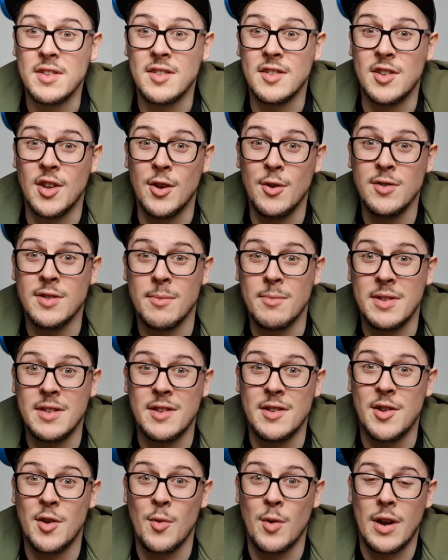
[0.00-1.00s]

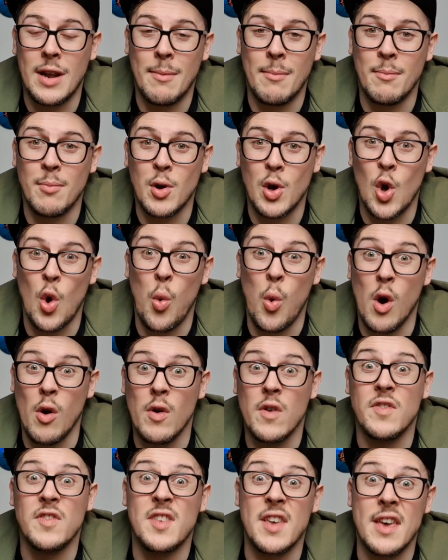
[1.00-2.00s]
do while I'm
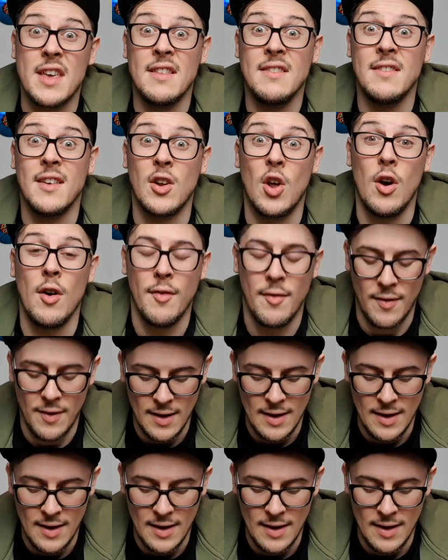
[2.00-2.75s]
quarantined and off.